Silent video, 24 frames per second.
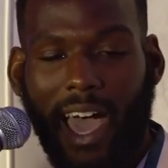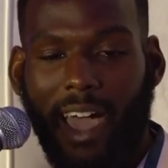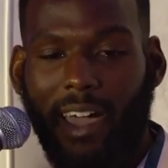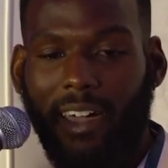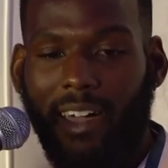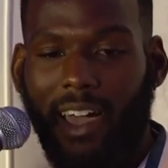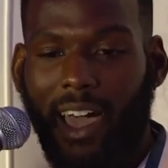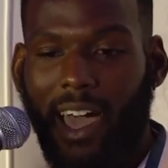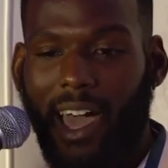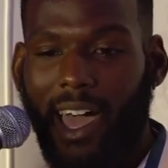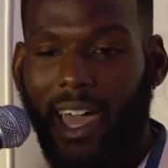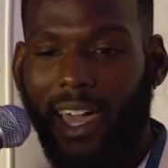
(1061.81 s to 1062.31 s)

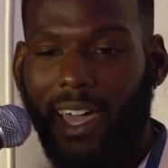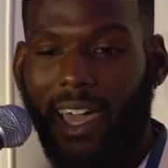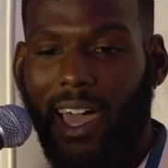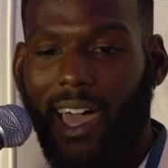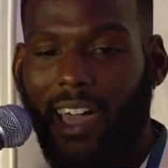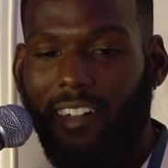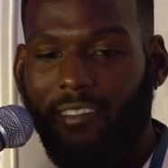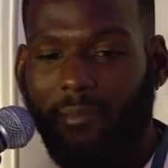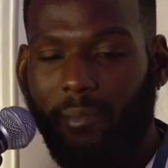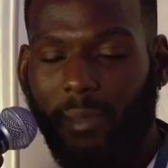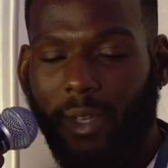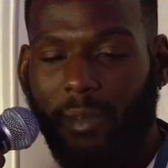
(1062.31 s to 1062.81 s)

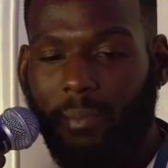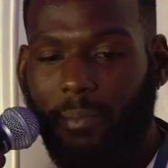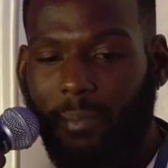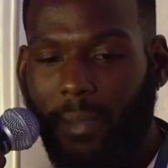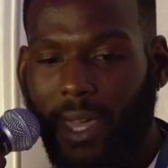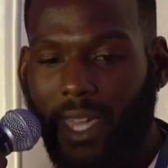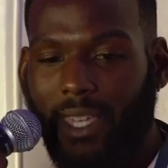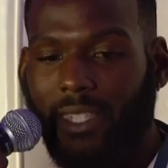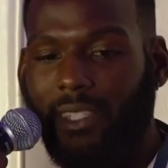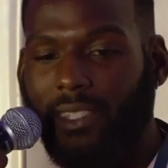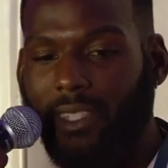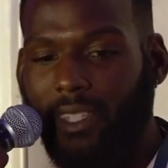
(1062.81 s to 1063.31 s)
I've been
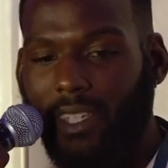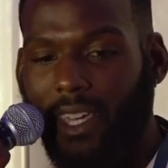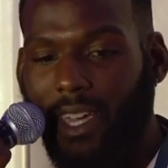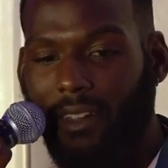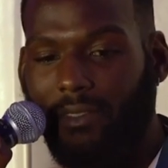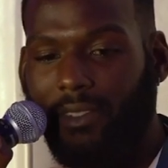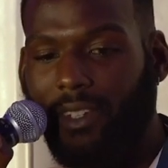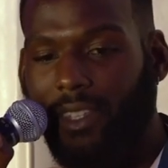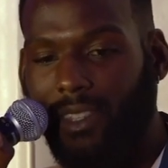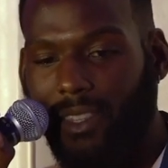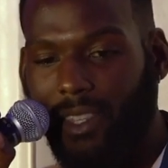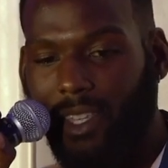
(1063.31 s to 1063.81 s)
basing
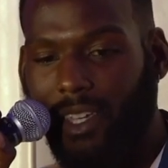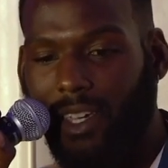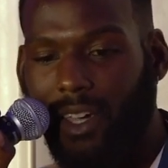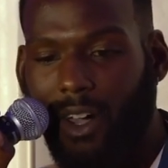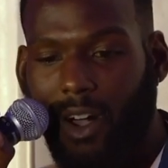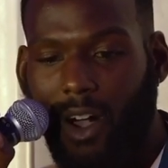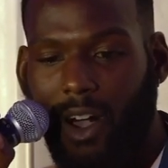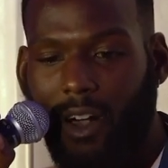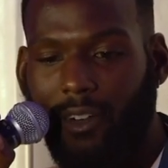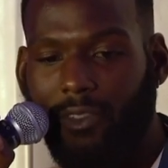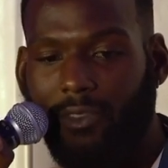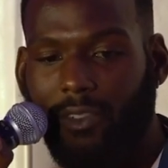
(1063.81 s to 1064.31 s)

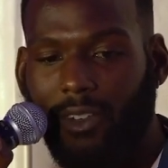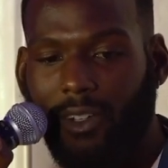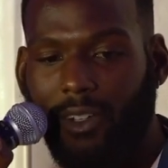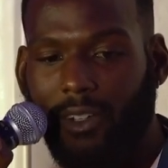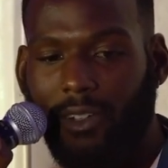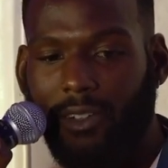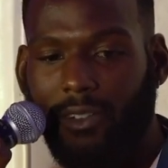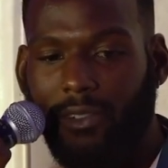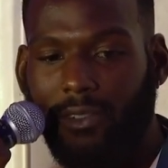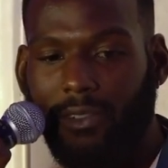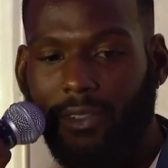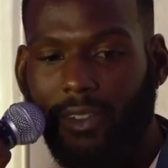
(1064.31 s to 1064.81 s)
everything off
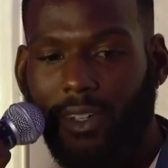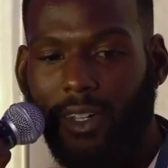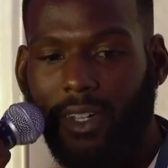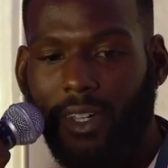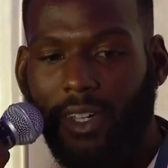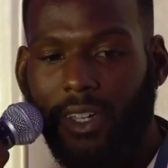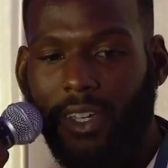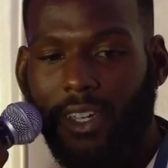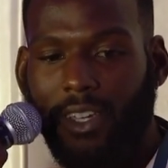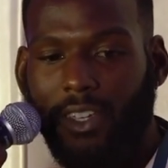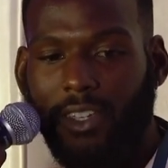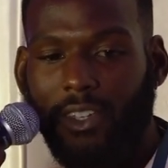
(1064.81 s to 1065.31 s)
of,
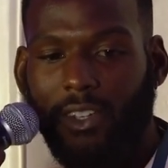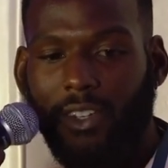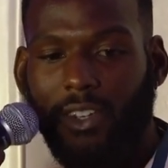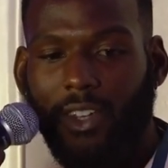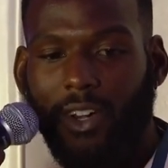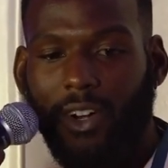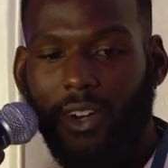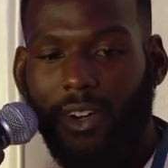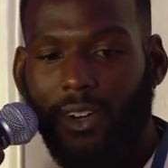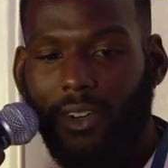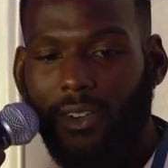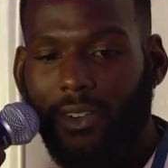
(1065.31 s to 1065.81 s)

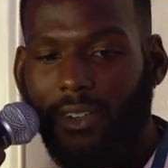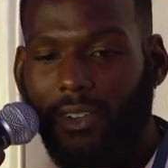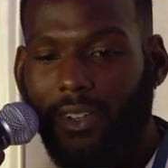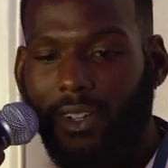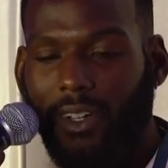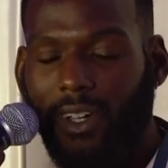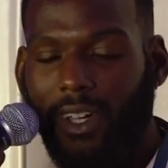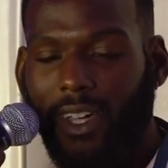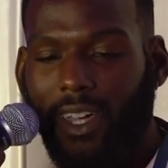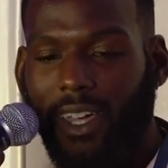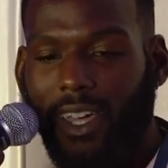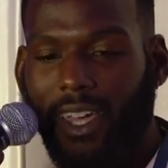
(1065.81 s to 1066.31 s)

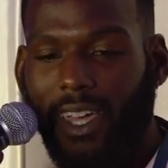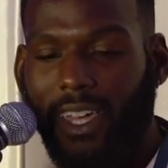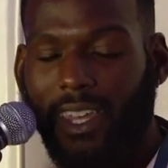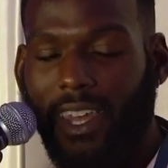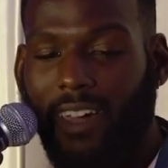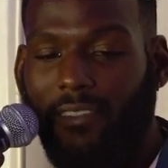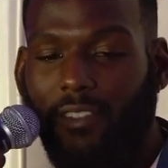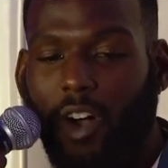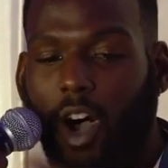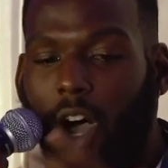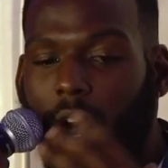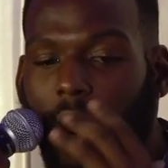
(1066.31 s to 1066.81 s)

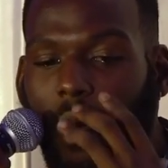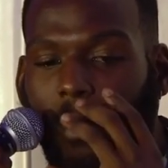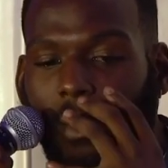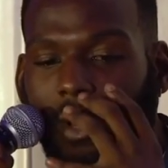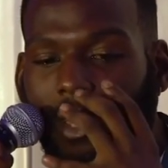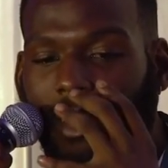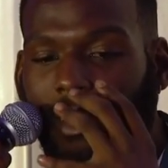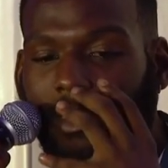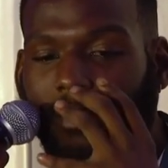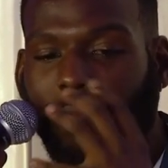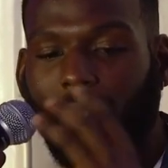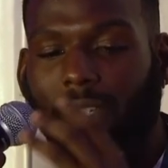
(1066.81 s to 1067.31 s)
and I've
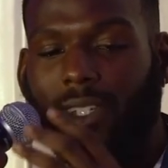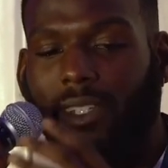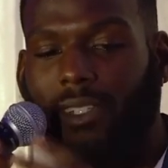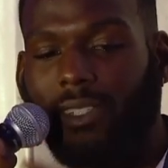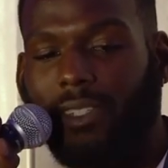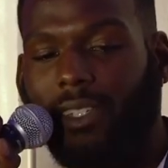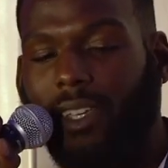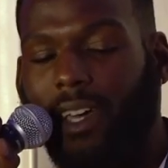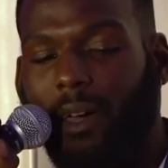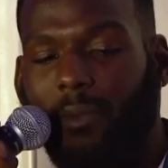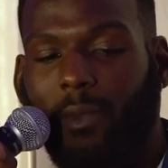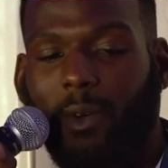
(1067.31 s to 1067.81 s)
always
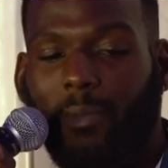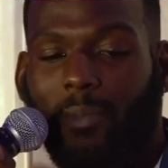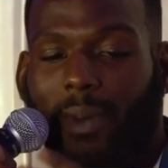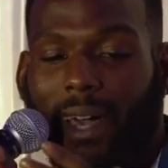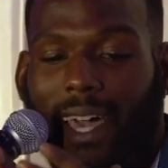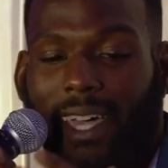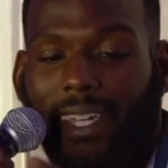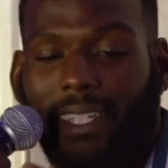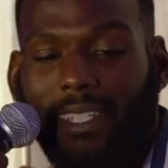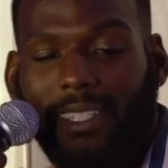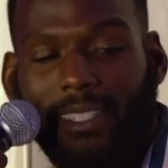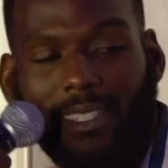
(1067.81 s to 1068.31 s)
been I'm a
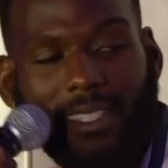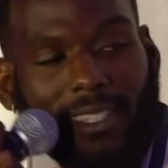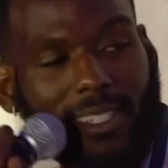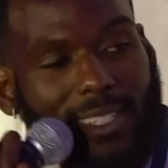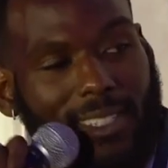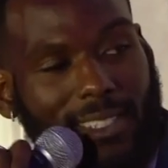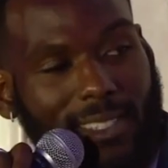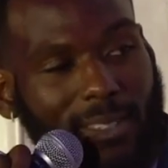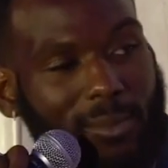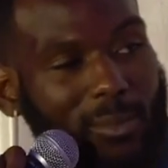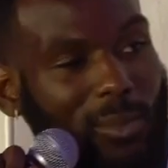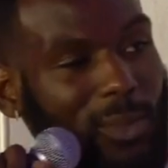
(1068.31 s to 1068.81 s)

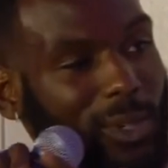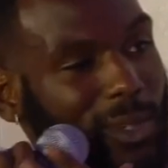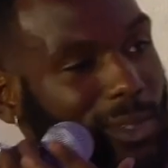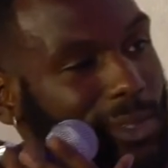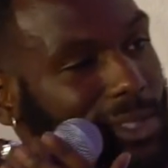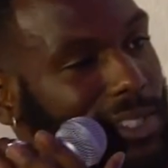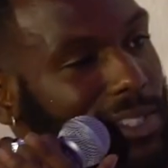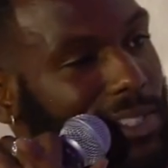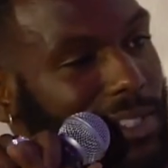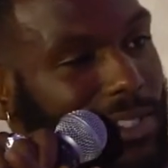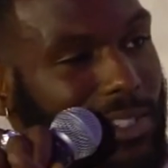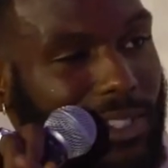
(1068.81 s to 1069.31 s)
Pisces,
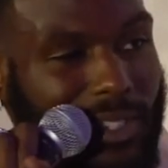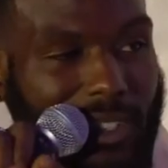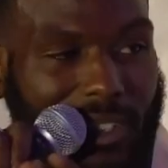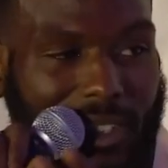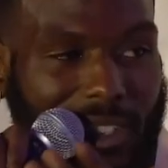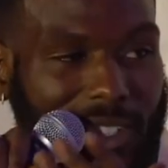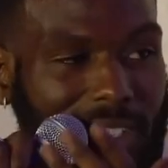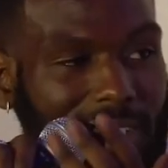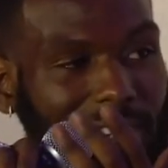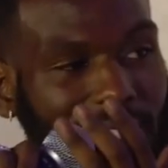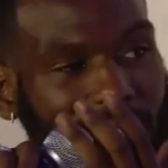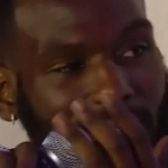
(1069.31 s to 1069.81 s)
emotional,
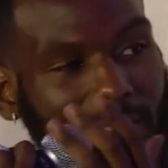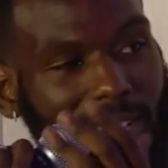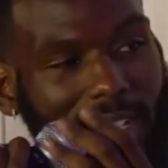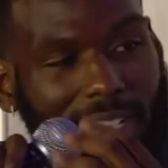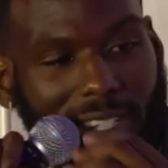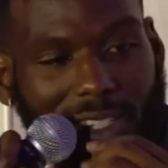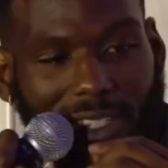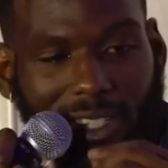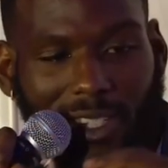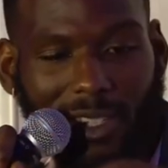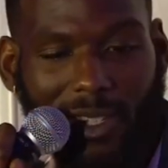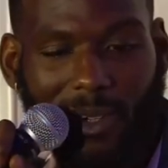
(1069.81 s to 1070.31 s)

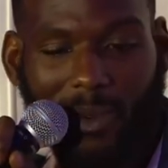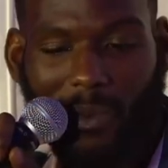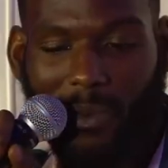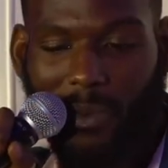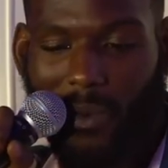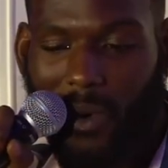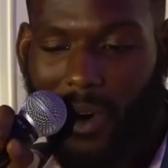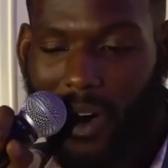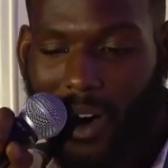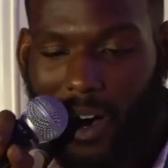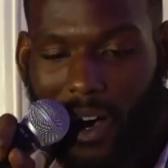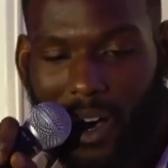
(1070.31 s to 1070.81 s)
into the
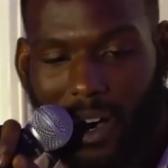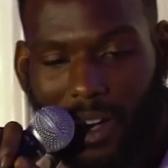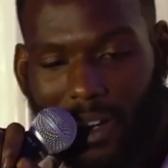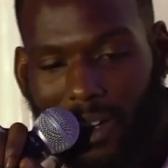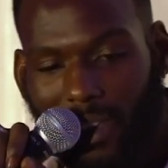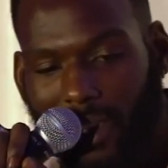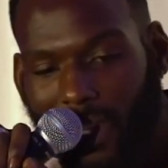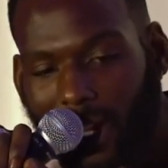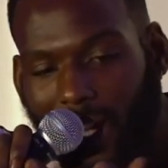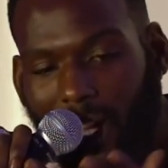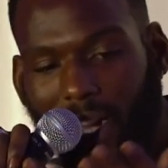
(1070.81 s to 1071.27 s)
water.